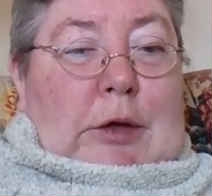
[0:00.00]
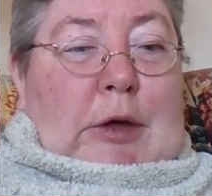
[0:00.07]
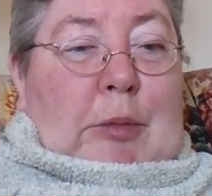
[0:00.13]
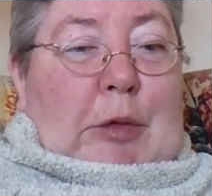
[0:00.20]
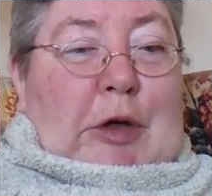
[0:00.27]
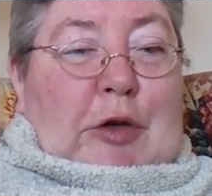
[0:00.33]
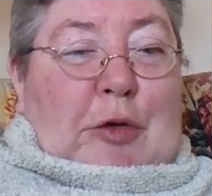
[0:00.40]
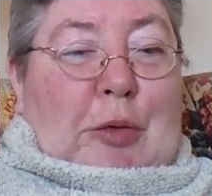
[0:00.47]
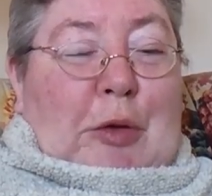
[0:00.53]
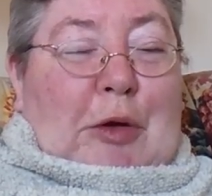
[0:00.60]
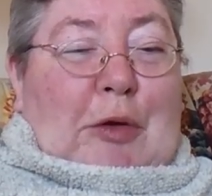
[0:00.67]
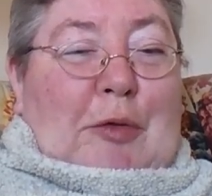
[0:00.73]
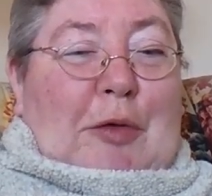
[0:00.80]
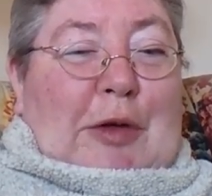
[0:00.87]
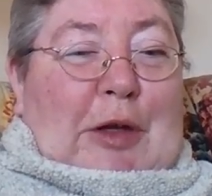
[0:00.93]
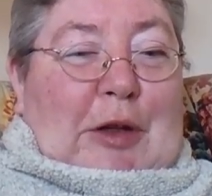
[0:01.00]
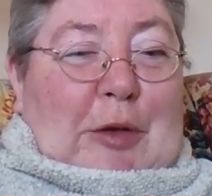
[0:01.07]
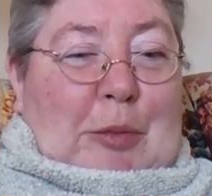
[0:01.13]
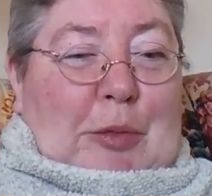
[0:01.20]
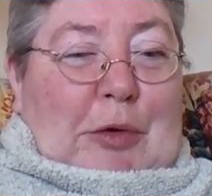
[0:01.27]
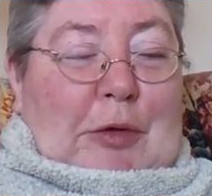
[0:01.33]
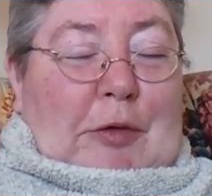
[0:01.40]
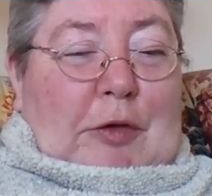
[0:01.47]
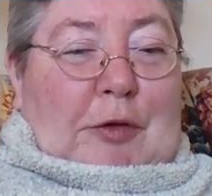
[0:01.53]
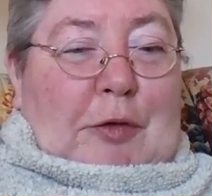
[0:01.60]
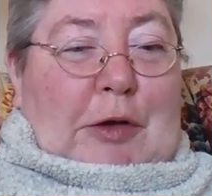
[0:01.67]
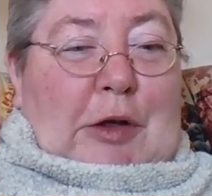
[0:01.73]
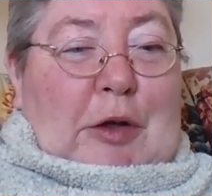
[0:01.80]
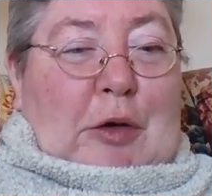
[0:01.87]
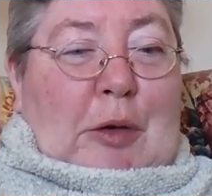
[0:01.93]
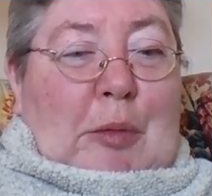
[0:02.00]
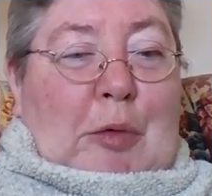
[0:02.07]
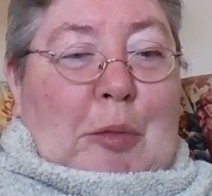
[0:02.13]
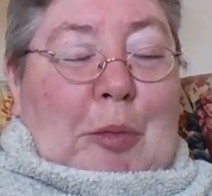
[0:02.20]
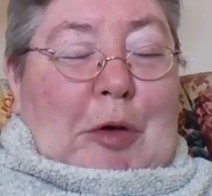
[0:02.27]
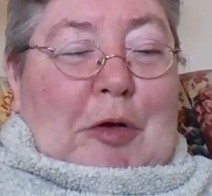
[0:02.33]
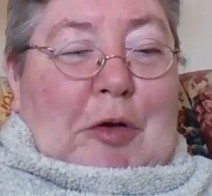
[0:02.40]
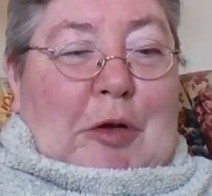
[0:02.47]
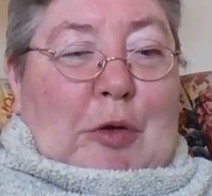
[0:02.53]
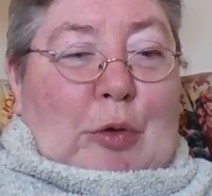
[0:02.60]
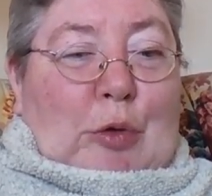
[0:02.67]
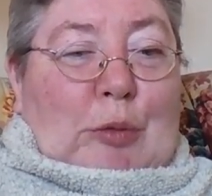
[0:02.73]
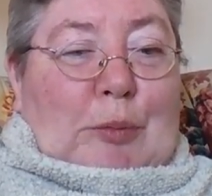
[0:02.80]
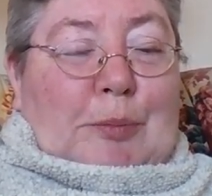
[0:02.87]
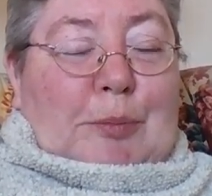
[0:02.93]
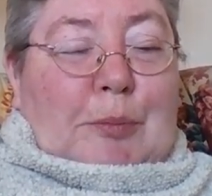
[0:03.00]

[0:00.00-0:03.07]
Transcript: I may as well forget the previous video, I'm repeating it all.